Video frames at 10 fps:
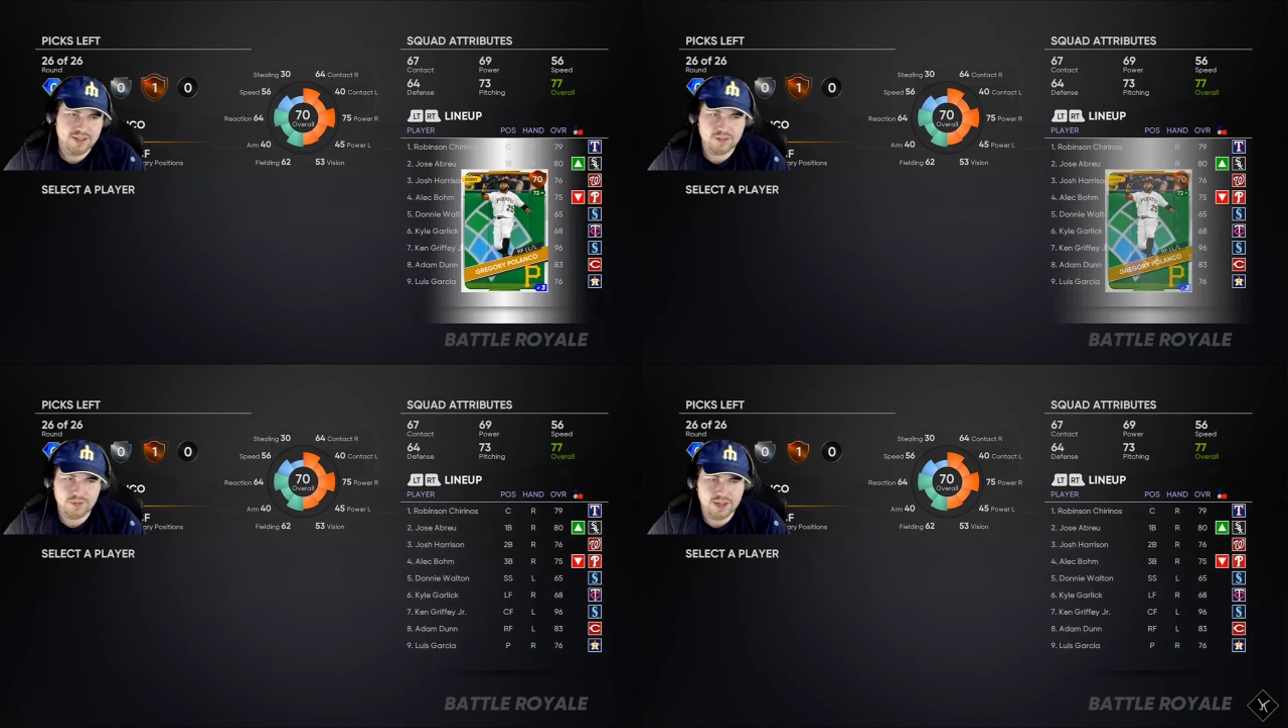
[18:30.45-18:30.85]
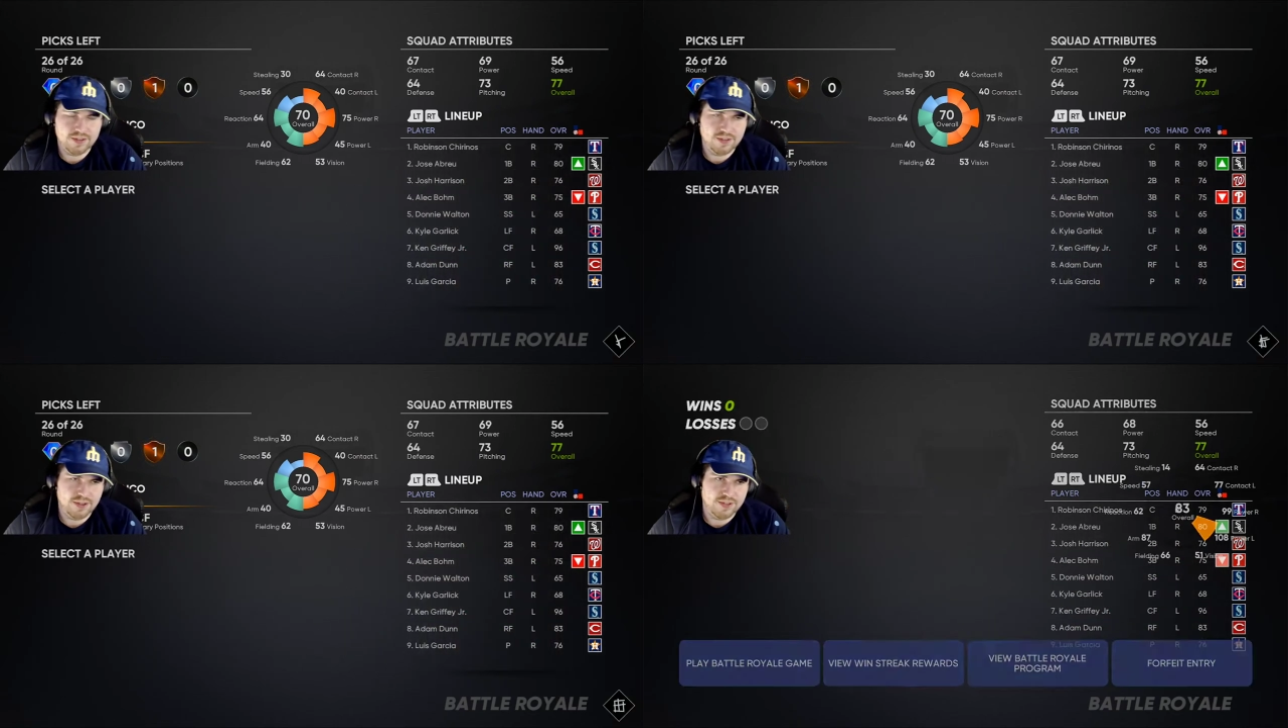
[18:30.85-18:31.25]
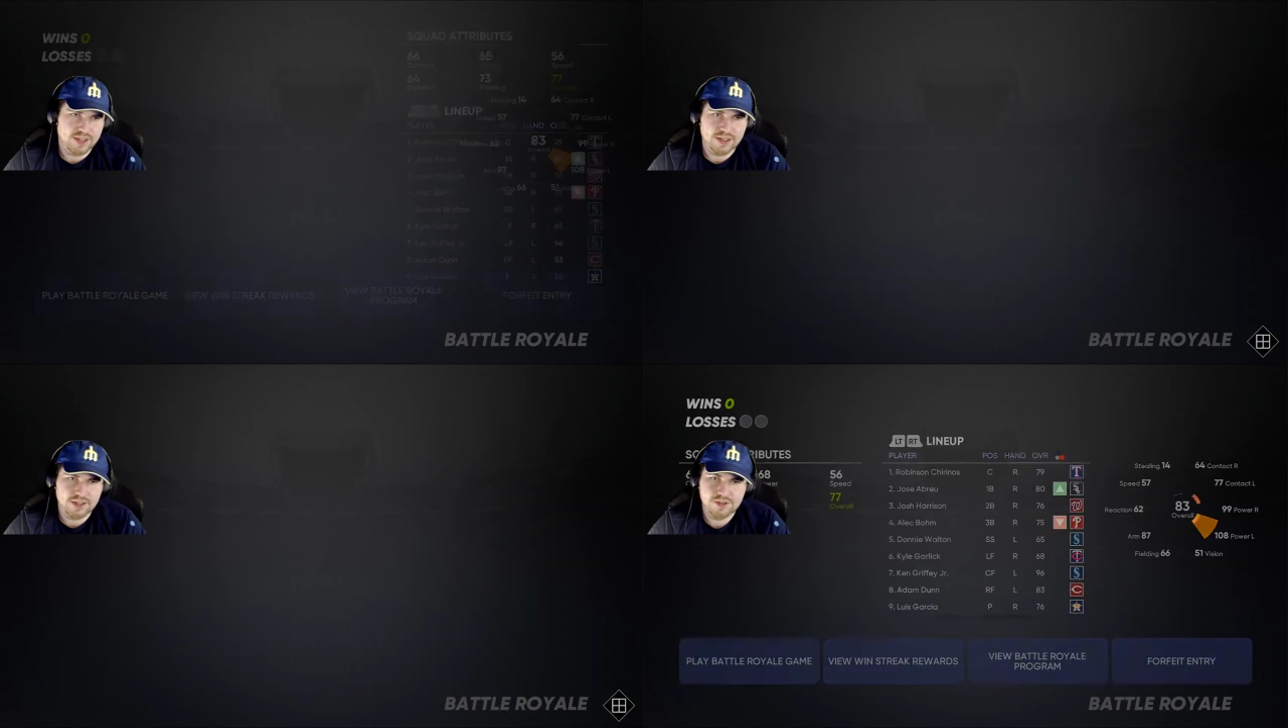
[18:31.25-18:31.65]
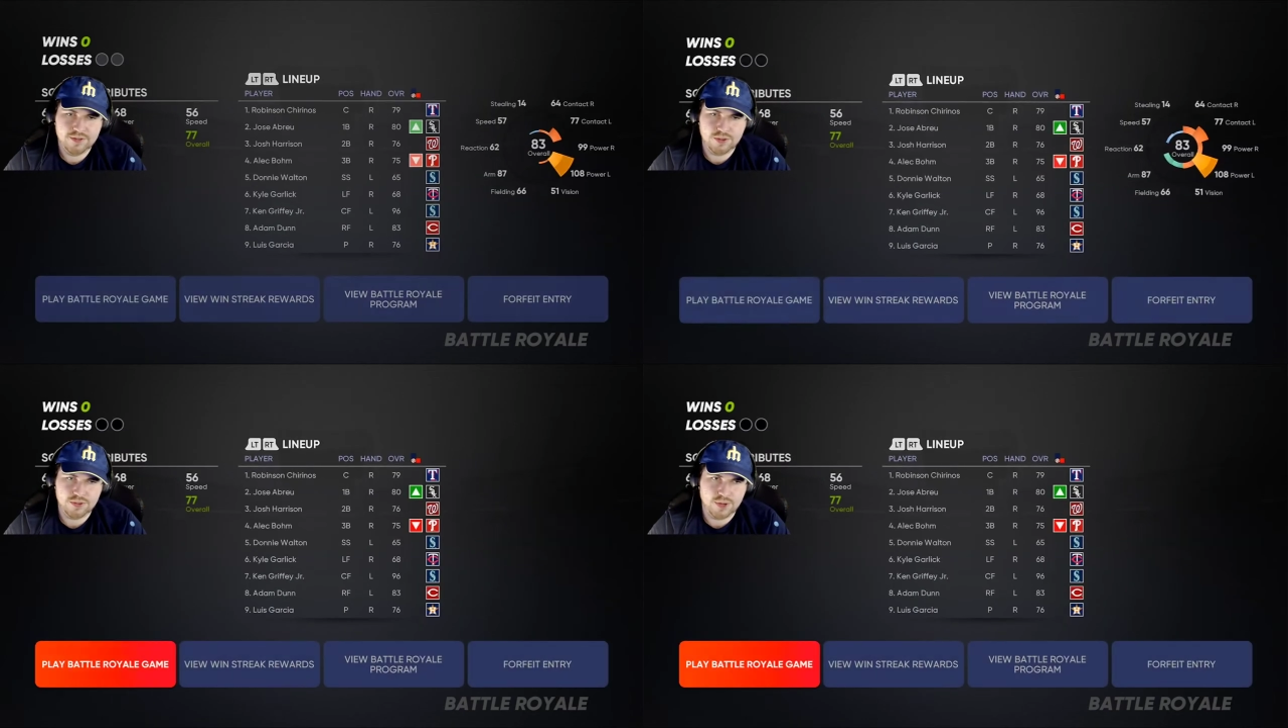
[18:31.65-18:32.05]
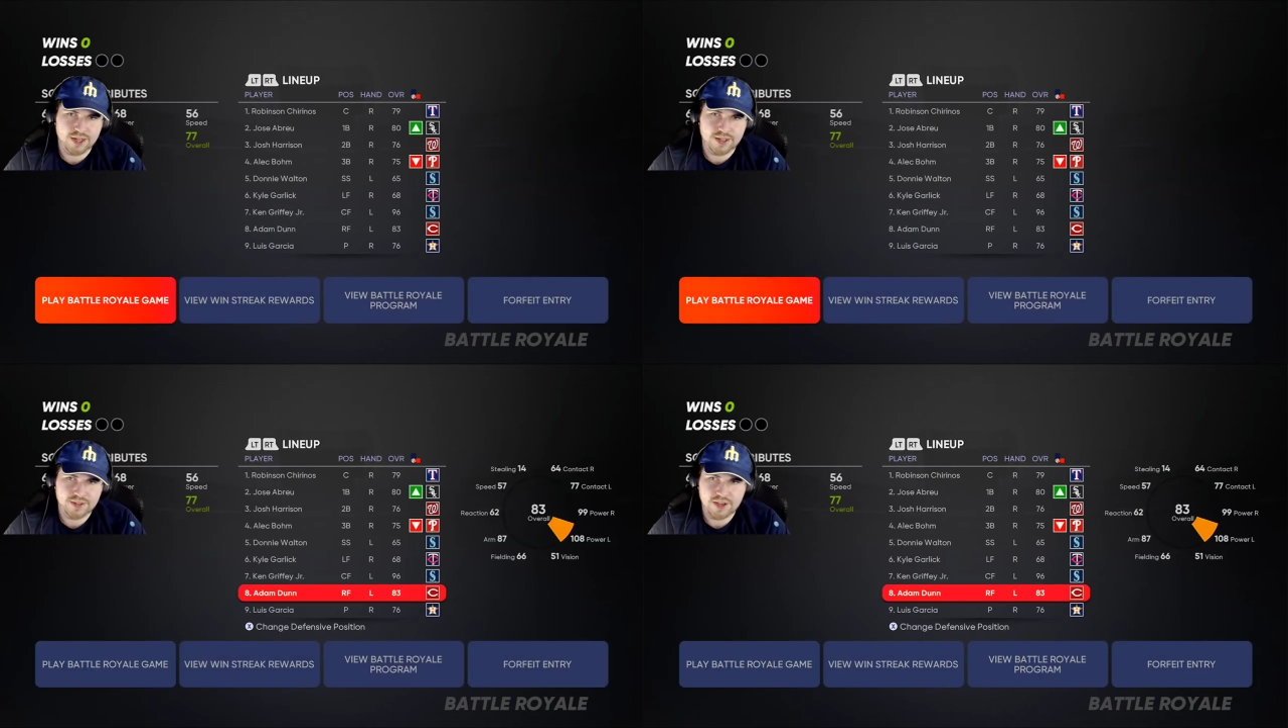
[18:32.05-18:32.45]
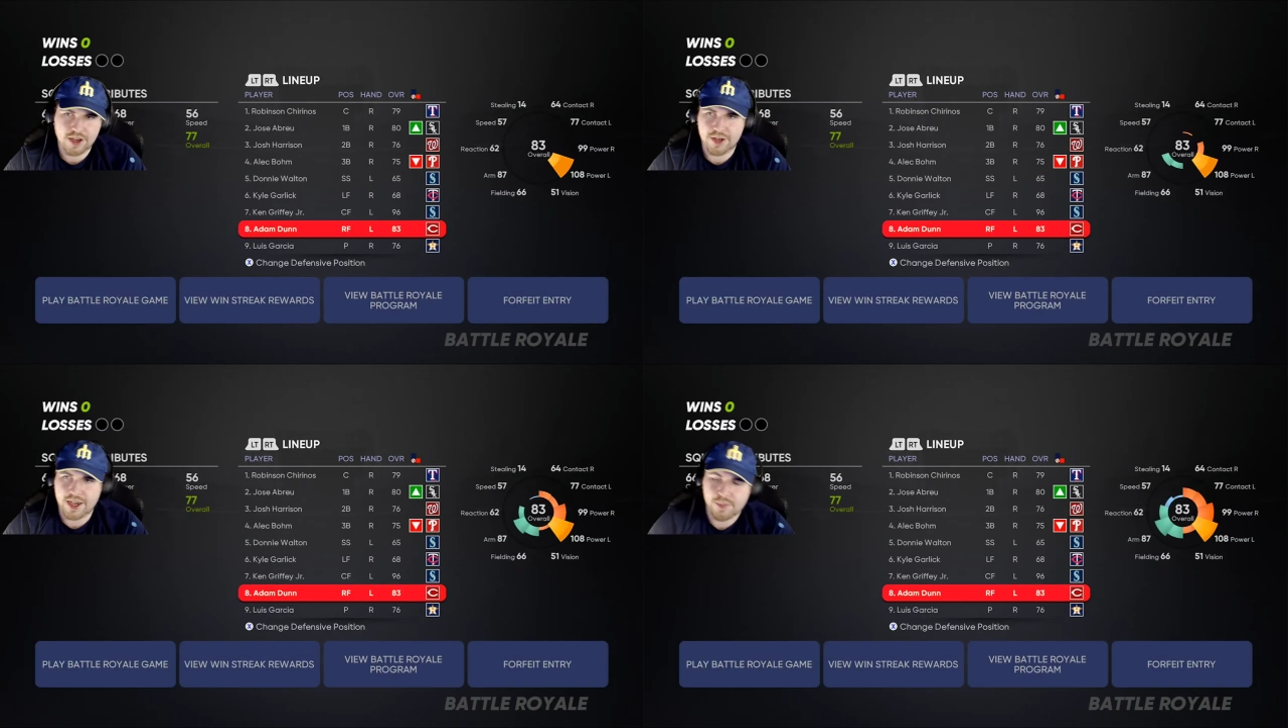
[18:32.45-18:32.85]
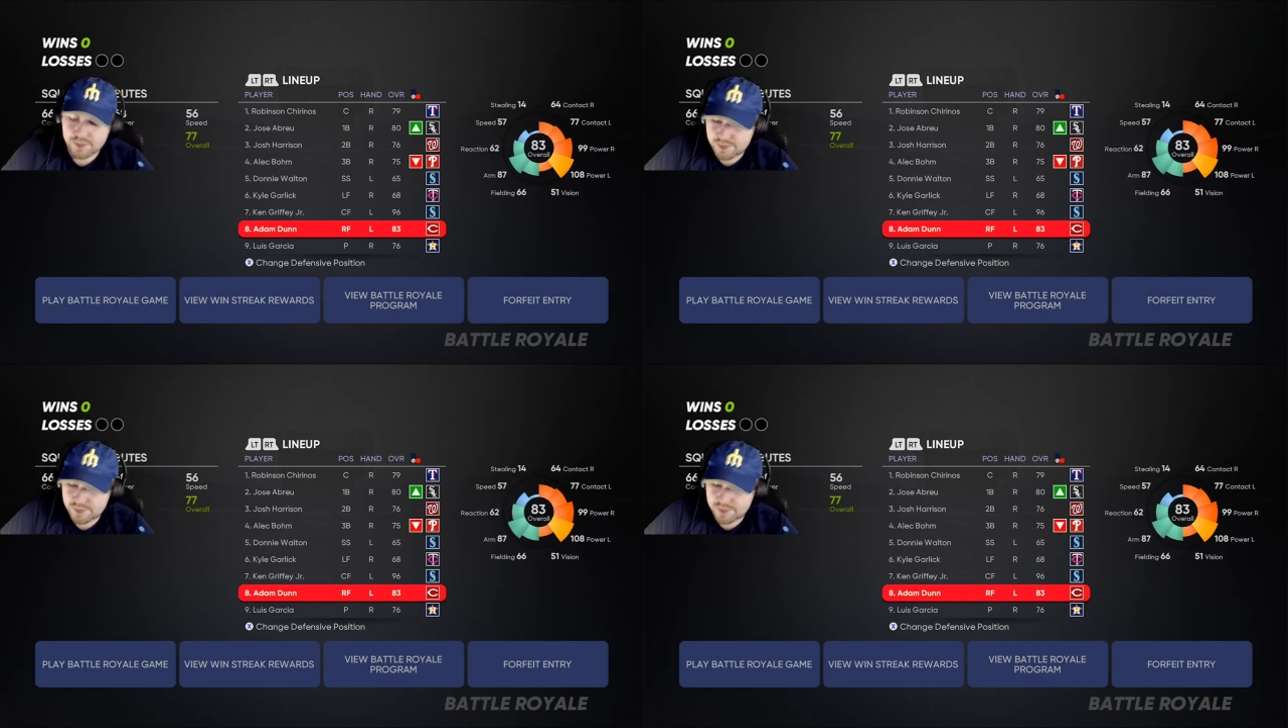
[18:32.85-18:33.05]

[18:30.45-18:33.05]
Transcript: That's fine. He still has 80 versus righties. Okay.